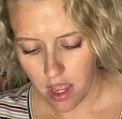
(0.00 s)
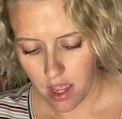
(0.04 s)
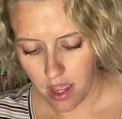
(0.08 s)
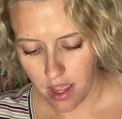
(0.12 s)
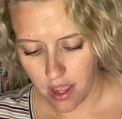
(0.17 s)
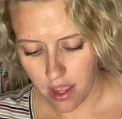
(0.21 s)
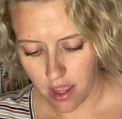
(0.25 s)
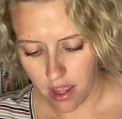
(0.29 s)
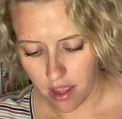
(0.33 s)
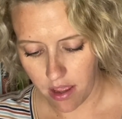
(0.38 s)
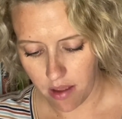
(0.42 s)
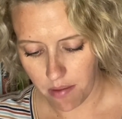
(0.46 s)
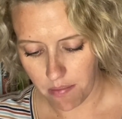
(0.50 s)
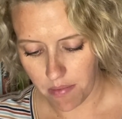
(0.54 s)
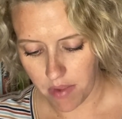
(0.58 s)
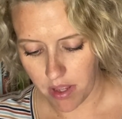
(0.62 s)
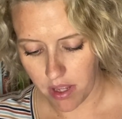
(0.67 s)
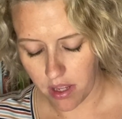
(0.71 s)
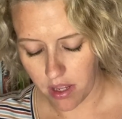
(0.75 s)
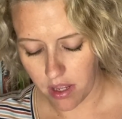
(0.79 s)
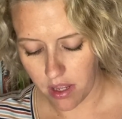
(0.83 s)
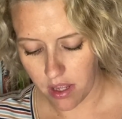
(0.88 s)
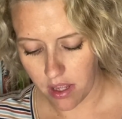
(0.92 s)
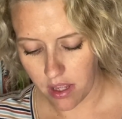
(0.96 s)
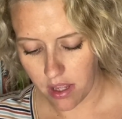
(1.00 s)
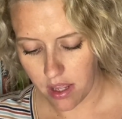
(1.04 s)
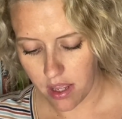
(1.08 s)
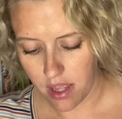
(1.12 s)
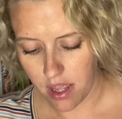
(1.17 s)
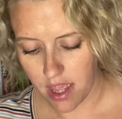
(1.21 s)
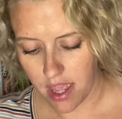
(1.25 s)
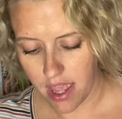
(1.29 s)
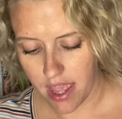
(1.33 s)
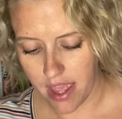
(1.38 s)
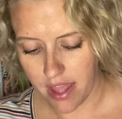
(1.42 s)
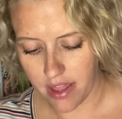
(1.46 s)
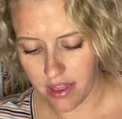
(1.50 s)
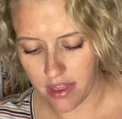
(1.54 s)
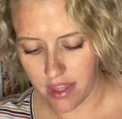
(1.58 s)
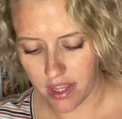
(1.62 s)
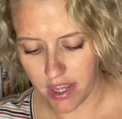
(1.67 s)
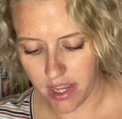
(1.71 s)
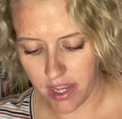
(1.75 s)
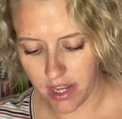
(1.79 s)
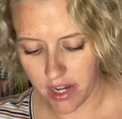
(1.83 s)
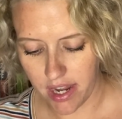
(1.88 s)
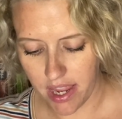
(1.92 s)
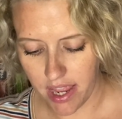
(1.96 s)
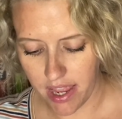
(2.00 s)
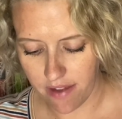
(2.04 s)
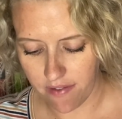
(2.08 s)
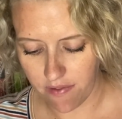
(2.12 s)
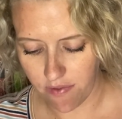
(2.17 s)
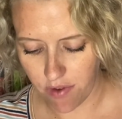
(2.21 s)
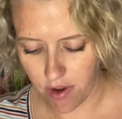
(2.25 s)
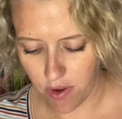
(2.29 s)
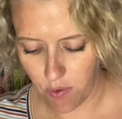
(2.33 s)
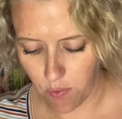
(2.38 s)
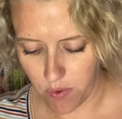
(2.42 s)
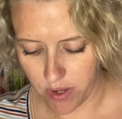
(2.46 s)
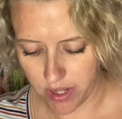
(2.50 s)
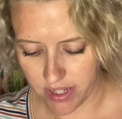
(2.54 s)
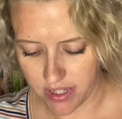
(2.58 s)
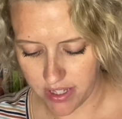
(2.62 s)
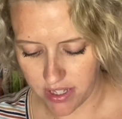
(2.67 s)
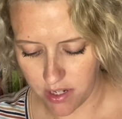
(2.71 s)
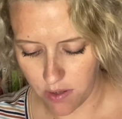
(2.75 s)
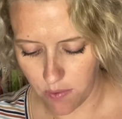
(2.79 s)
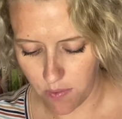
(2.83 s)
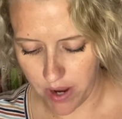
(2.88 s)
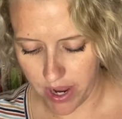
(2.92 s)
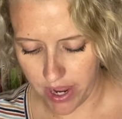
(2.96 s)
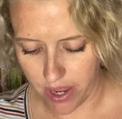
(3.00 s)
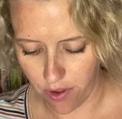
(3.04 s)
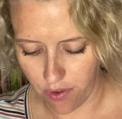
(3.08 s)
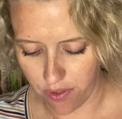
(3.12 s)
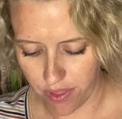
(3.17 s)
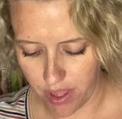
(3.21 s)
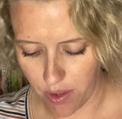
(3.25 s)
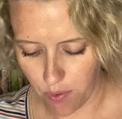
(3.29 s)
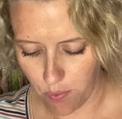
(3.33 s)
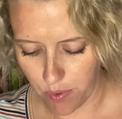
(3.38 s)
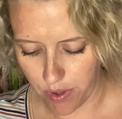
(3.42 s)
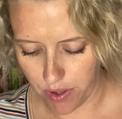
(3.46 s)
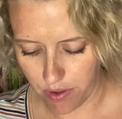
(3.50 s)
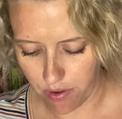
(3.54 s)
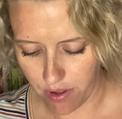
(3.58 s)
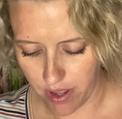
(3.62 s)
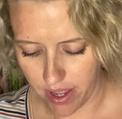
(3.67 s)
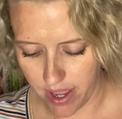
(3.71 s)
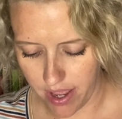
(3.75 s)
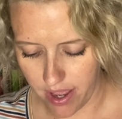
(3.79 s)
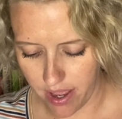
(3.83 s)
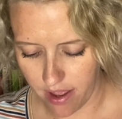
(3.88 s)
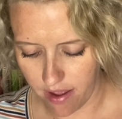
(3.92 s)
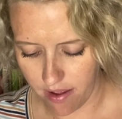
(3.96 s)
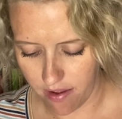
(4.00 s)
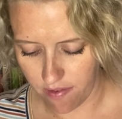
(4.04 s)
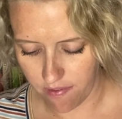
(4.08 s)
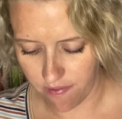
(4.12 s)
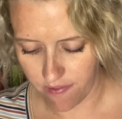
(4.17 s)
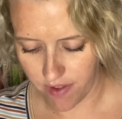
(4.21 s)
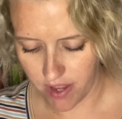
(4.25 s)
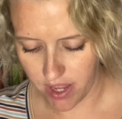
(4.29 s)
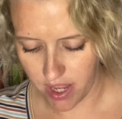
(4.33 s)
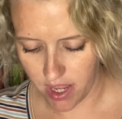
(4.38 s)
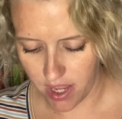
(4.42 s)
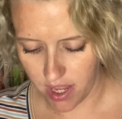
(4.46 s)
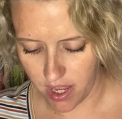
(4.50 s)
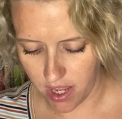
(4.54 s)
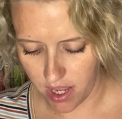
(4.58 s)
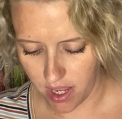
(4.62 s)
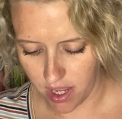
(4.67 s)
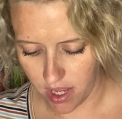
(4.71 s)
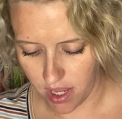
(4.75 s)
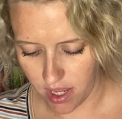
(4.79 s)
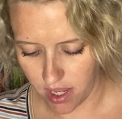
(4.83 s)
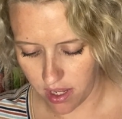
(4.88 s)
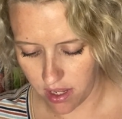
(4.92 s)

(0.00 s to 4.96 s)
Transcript: Um, and then every once in a while they will have a,